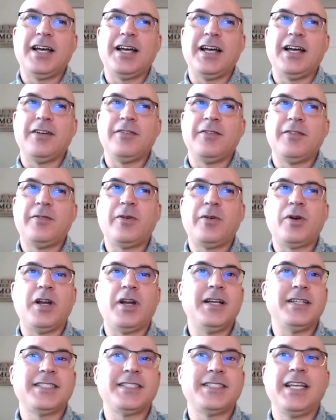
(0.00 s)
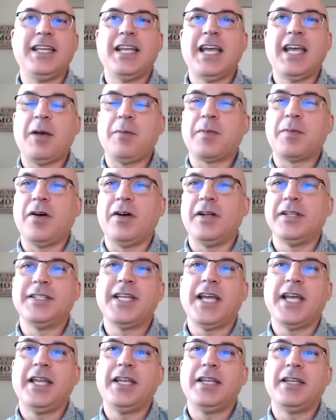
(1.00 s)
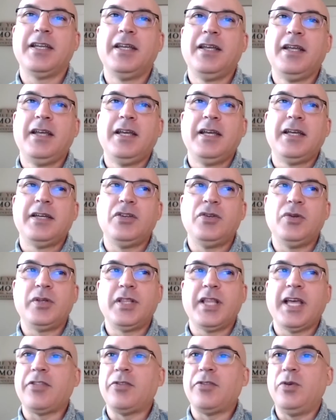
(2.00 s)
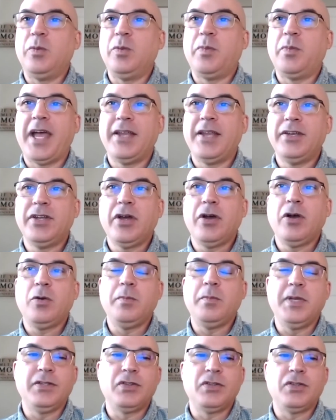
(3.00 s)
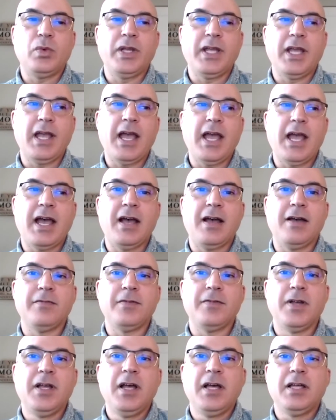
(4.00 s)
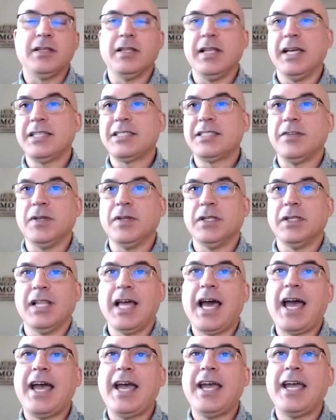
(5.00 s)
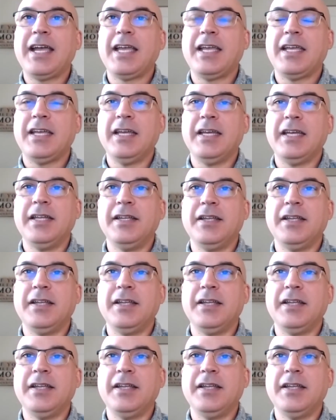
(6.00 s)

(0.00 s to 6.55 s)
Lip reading: for us in-app content, doing that through Pendo means we have less of a lag in